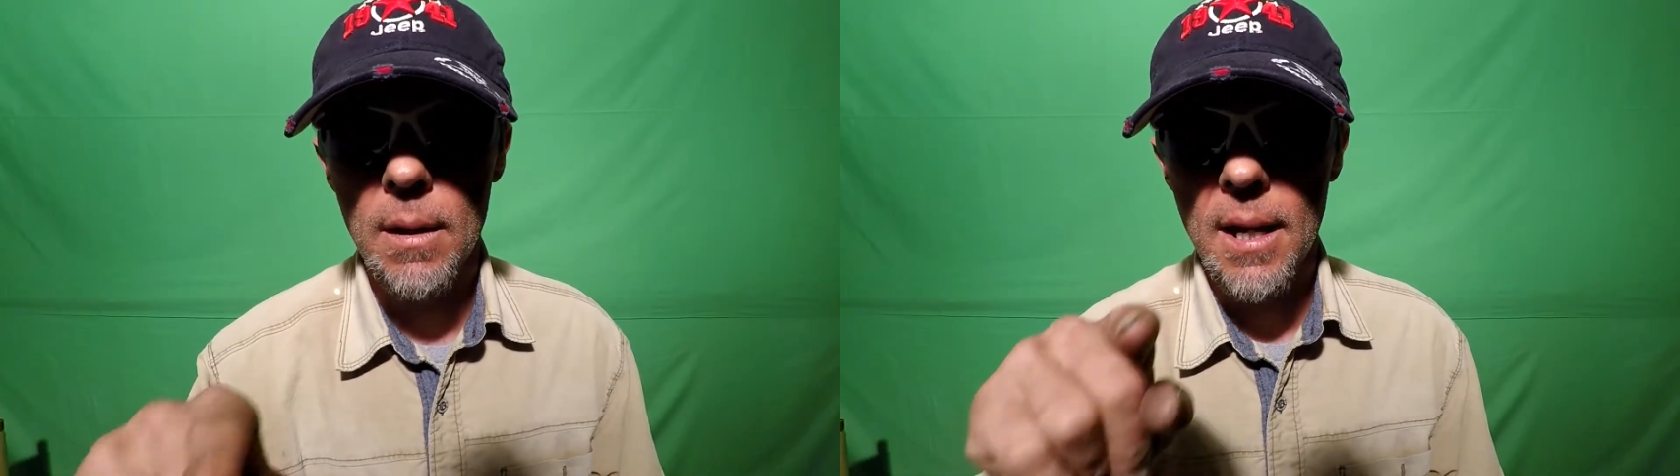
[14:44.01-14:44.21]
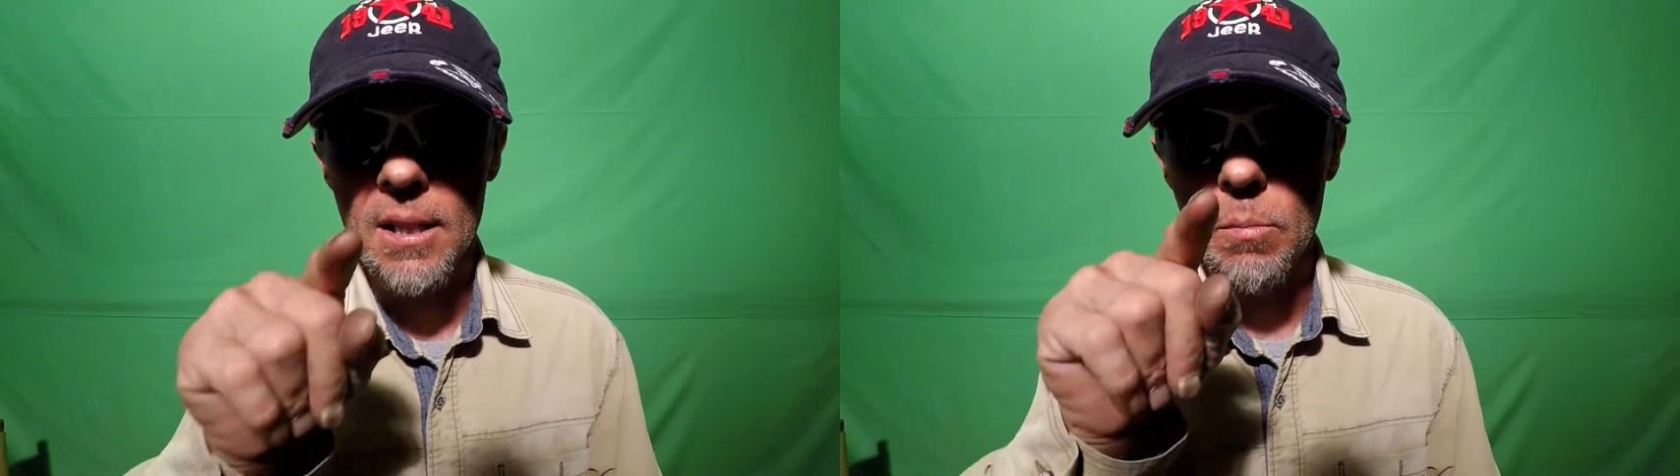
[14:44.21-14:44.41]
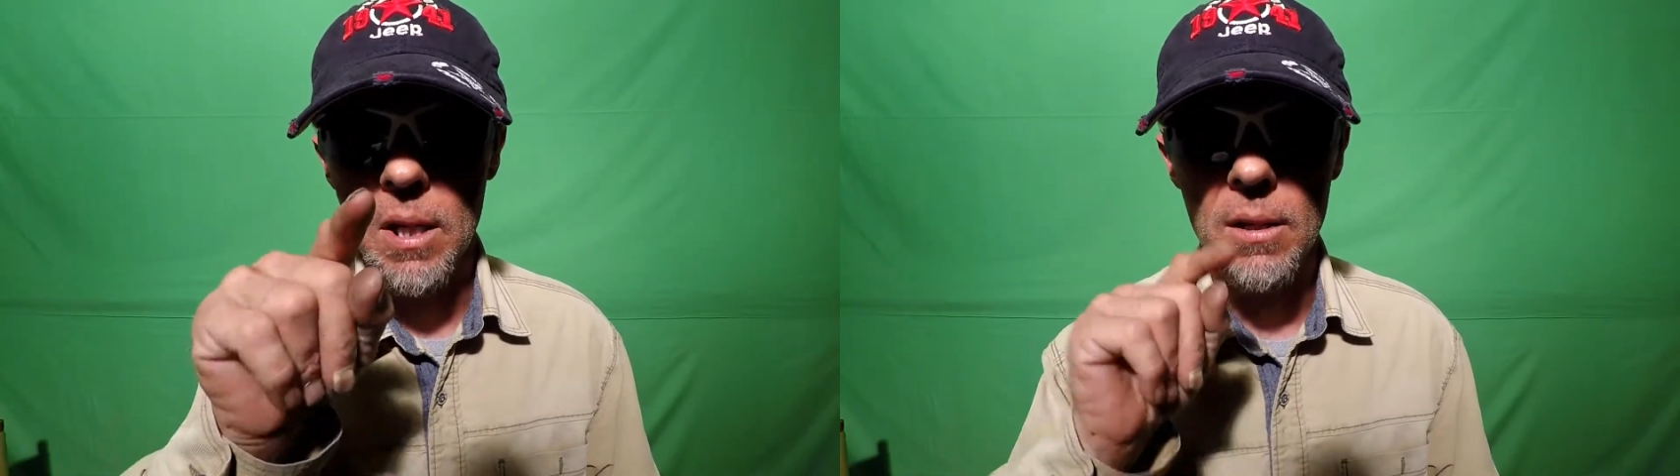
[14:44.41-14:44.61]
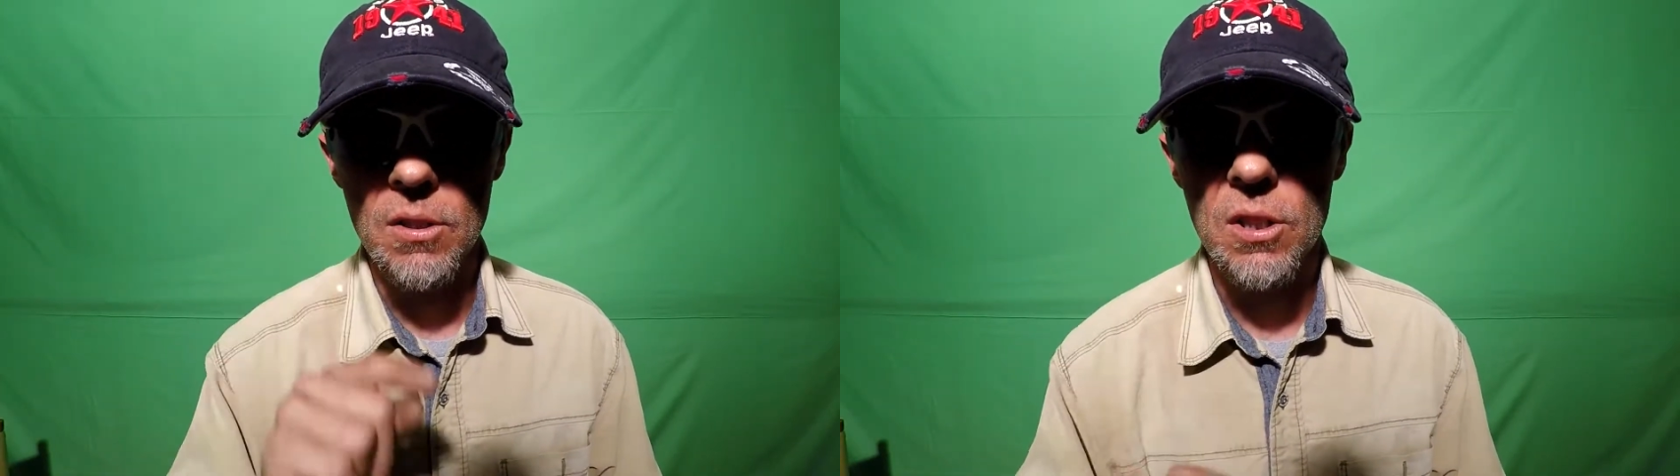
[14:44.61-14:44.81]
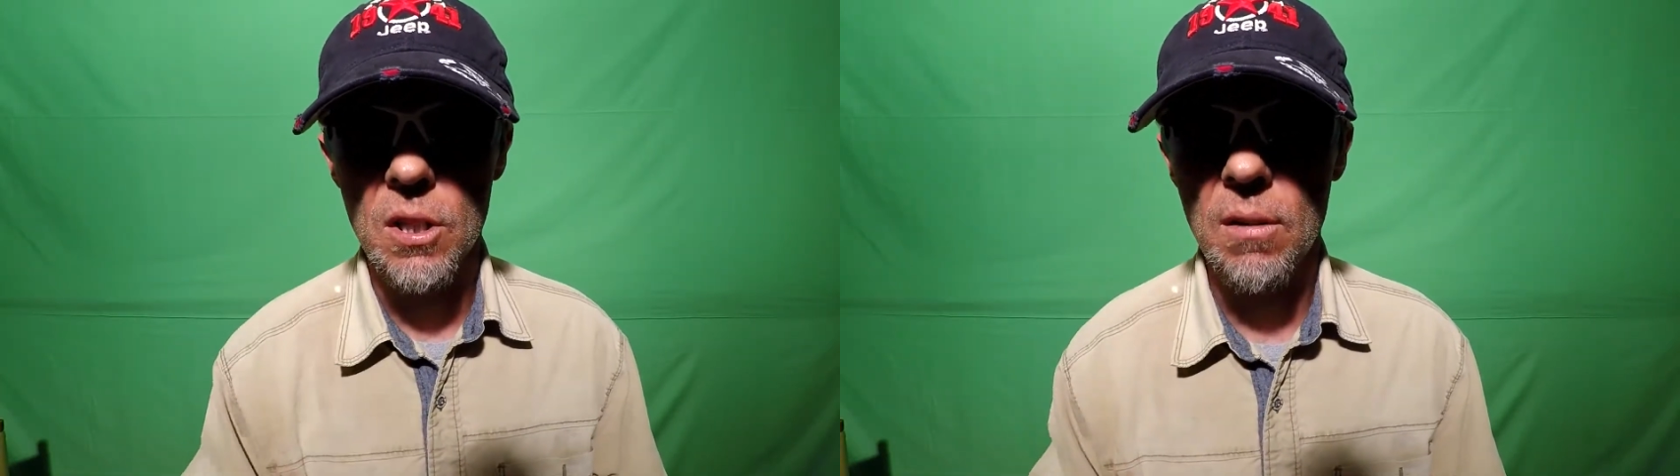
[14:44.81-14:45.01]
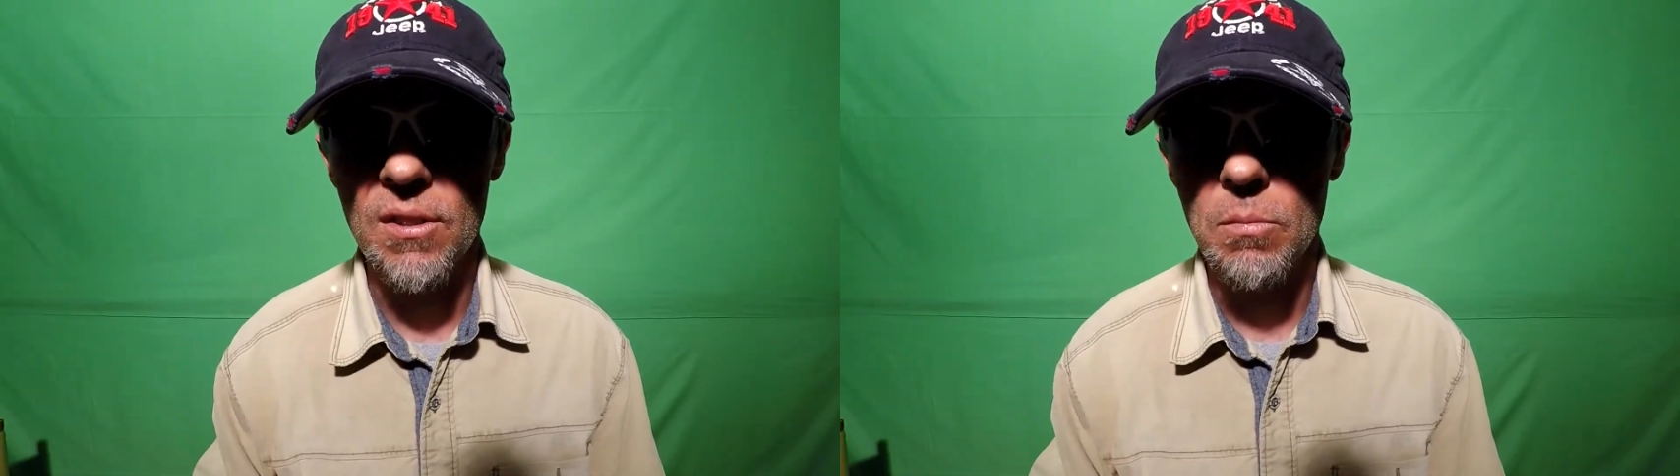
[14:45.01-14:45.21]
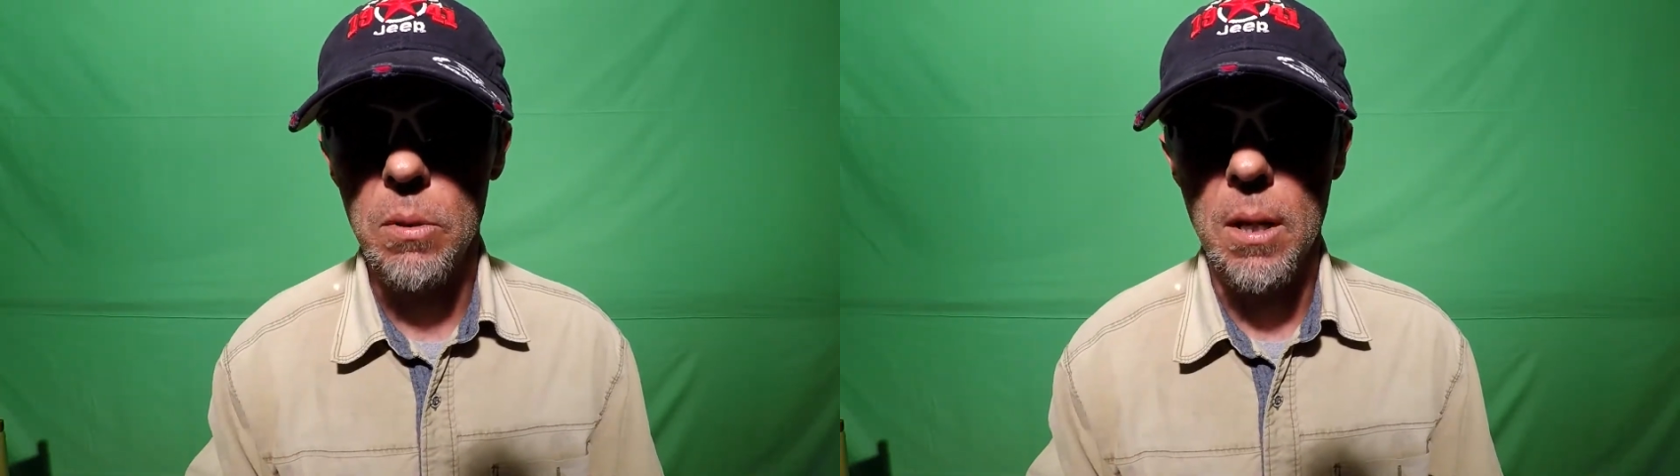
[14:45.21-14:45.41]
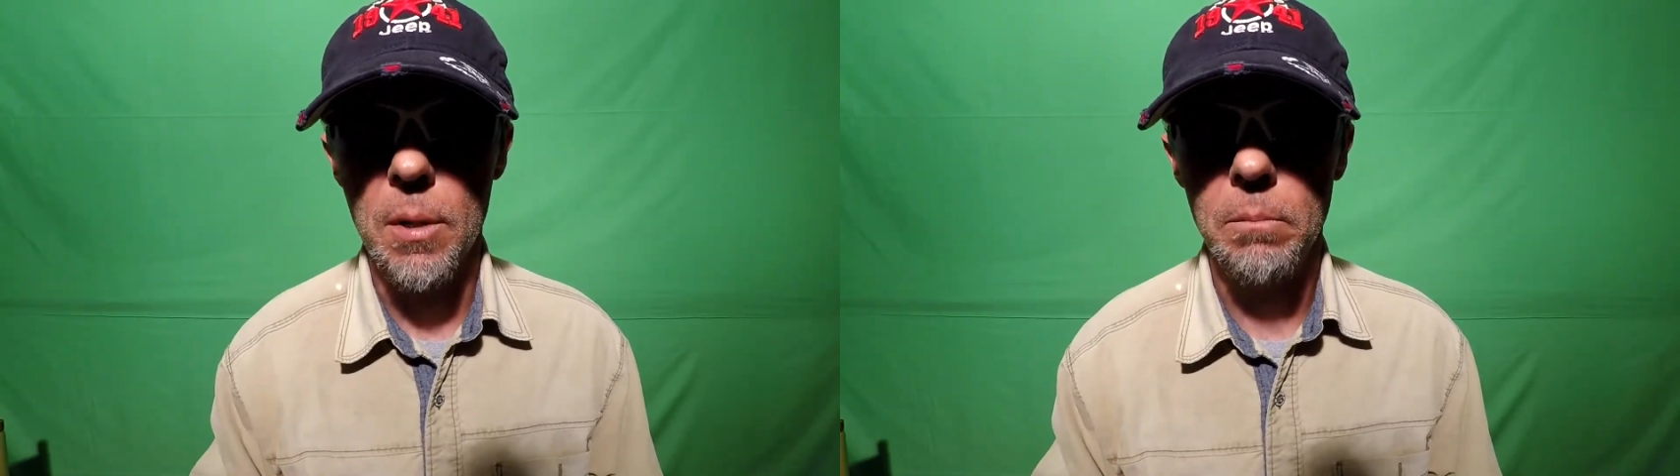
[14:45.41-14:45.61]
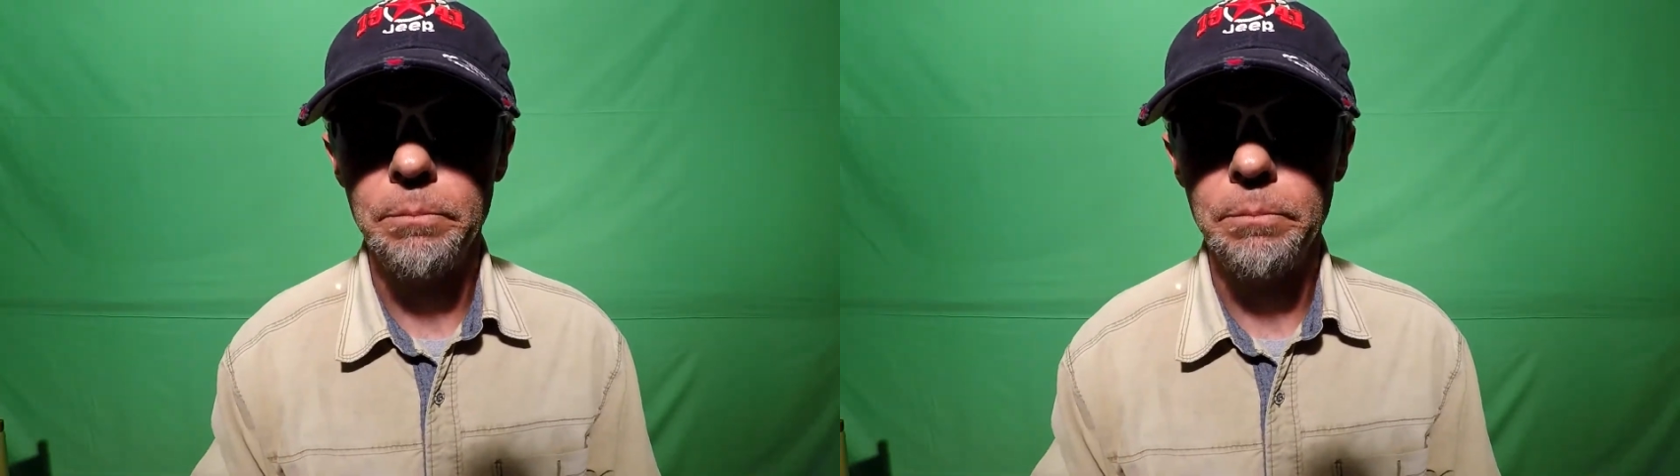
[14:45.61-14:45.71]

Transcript: as being a service plumber.